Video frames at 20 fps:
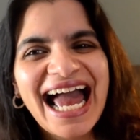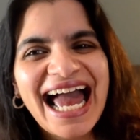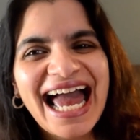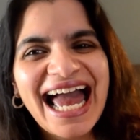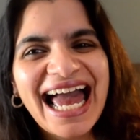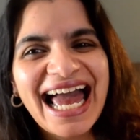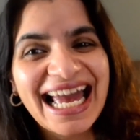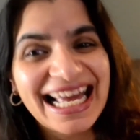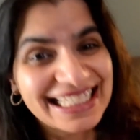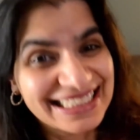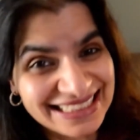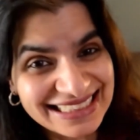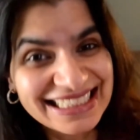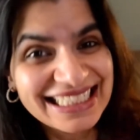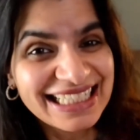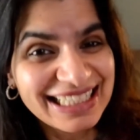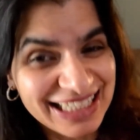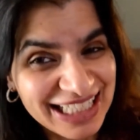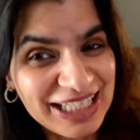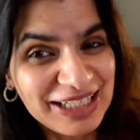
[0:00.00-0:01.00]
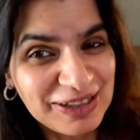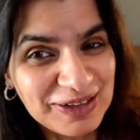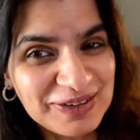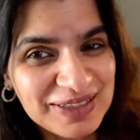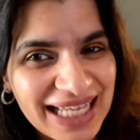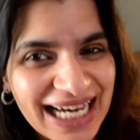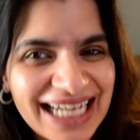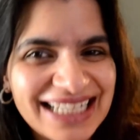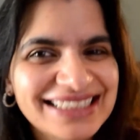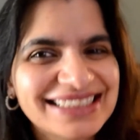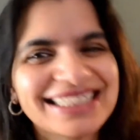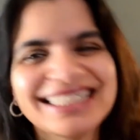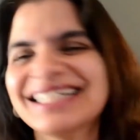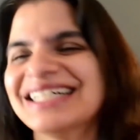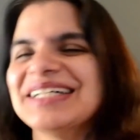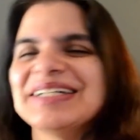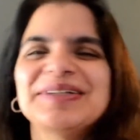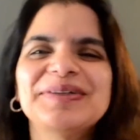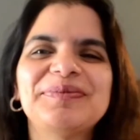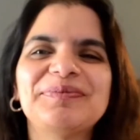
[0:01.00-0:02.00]
And they know that.
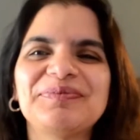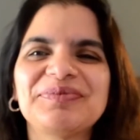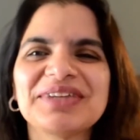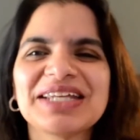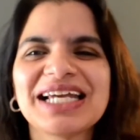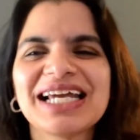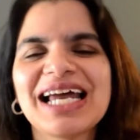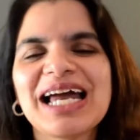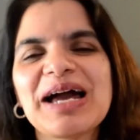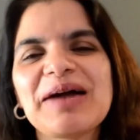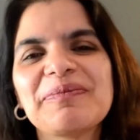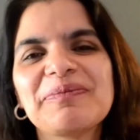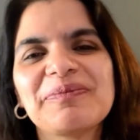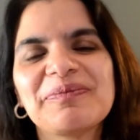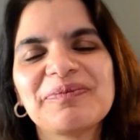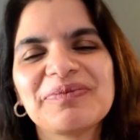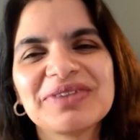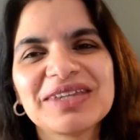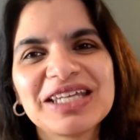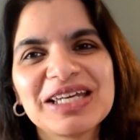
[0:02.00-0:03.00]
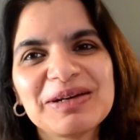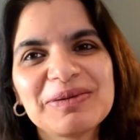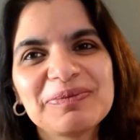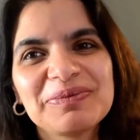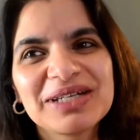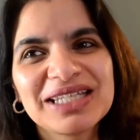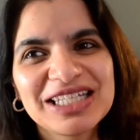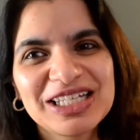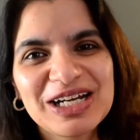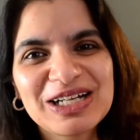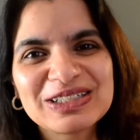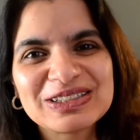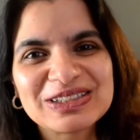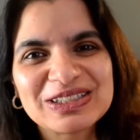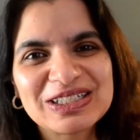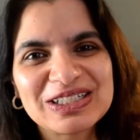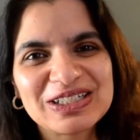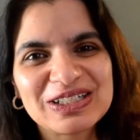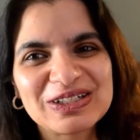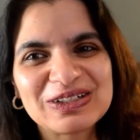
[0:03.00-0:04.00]
But they also
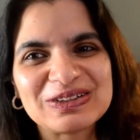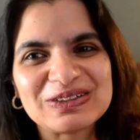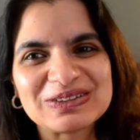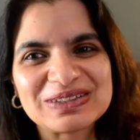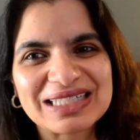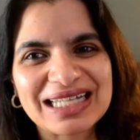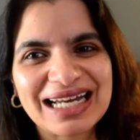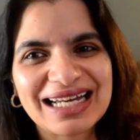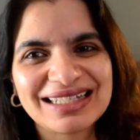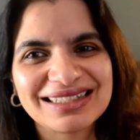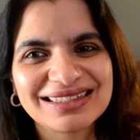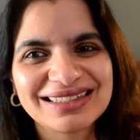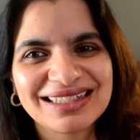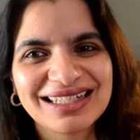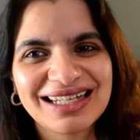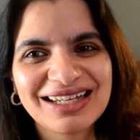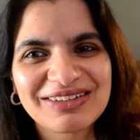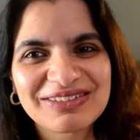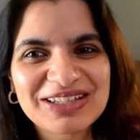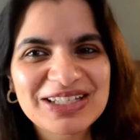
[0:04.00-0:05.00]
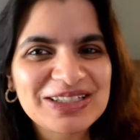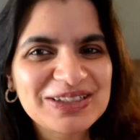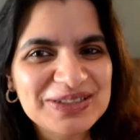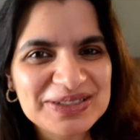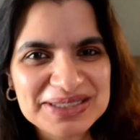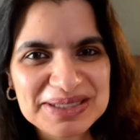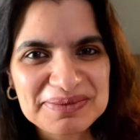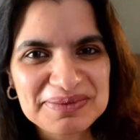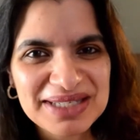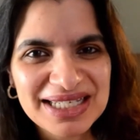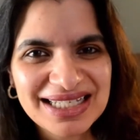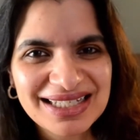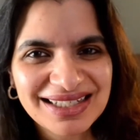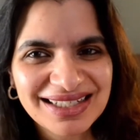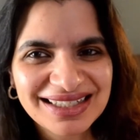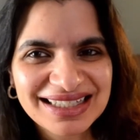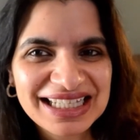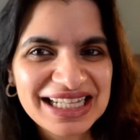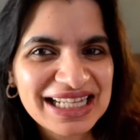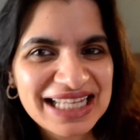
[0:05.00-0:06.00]
know that if they do something,
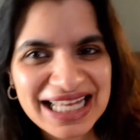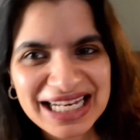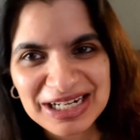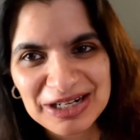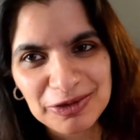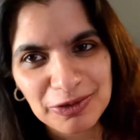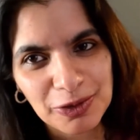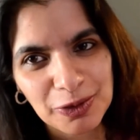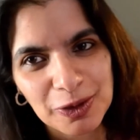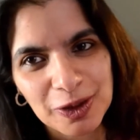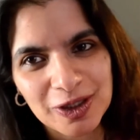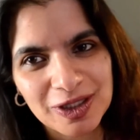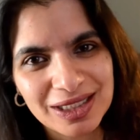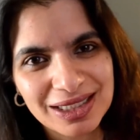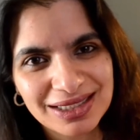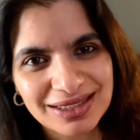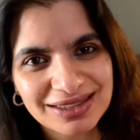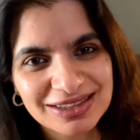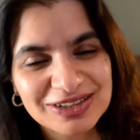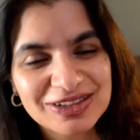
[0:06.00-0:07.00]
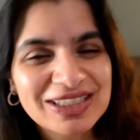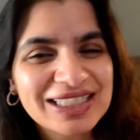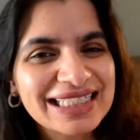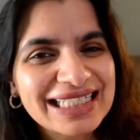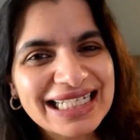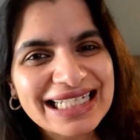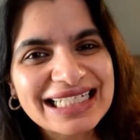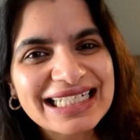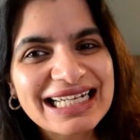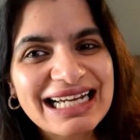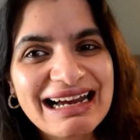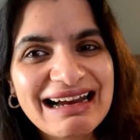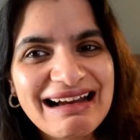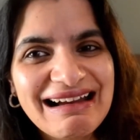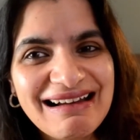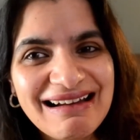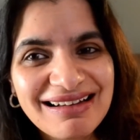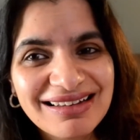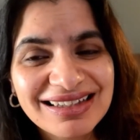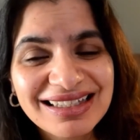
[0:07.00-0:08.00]
they'll get a reward. So they
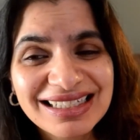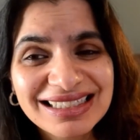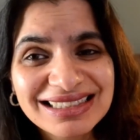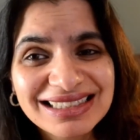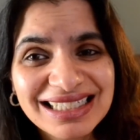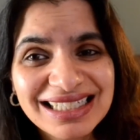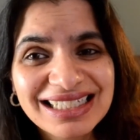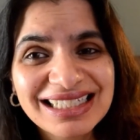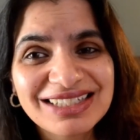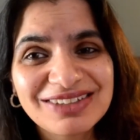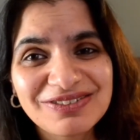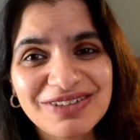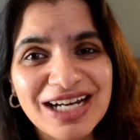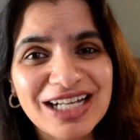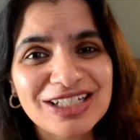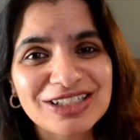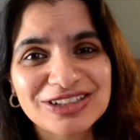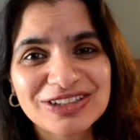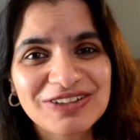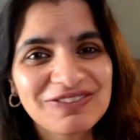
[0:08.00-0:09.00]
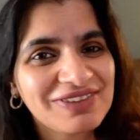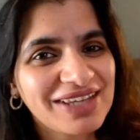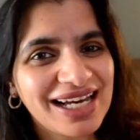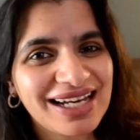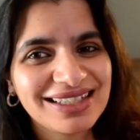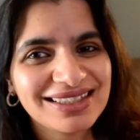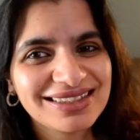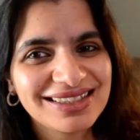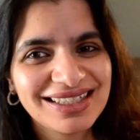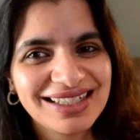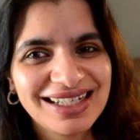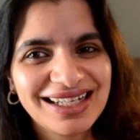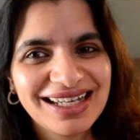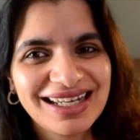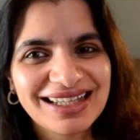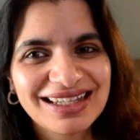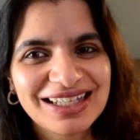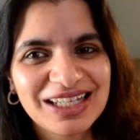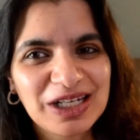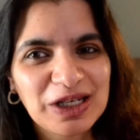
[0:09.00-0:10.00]
take advantage of that.
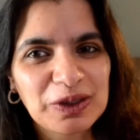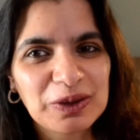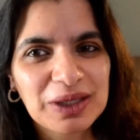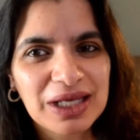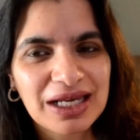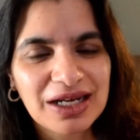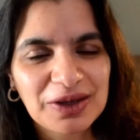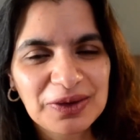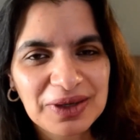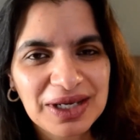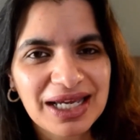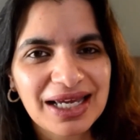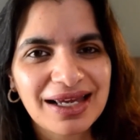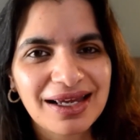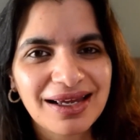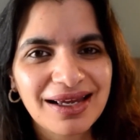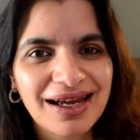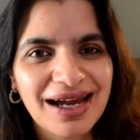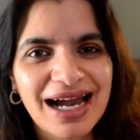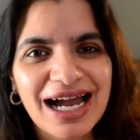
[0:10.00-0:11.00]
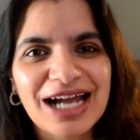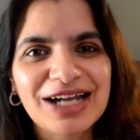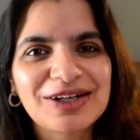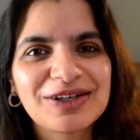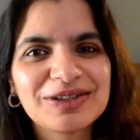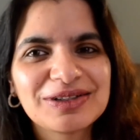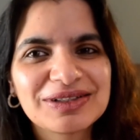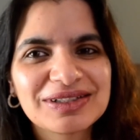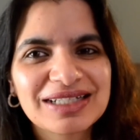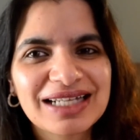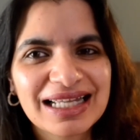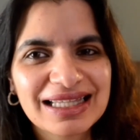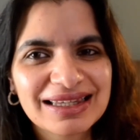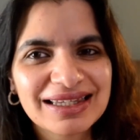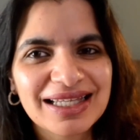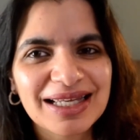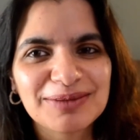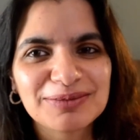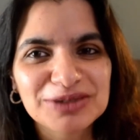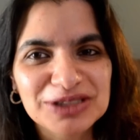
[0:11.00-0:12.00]
They know that, okay, I could get
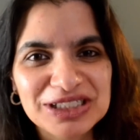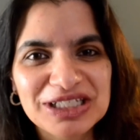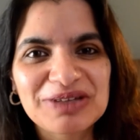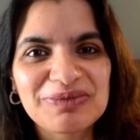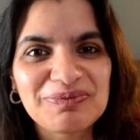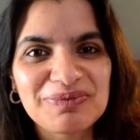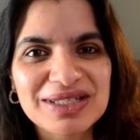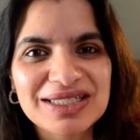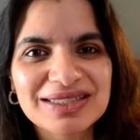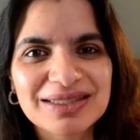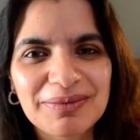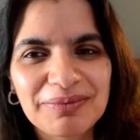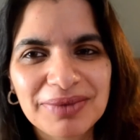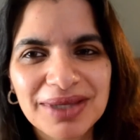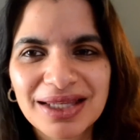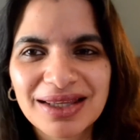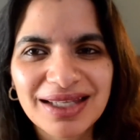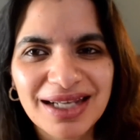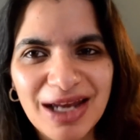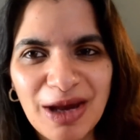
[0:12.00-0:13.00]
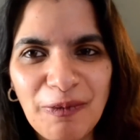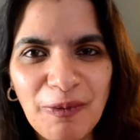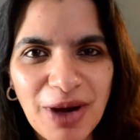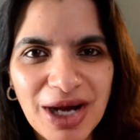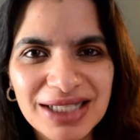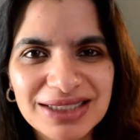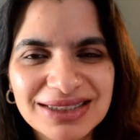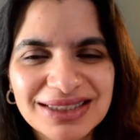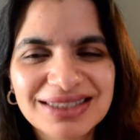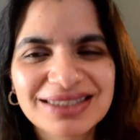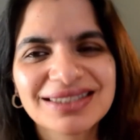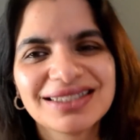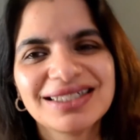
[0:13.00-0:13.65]
them to give me something that I want.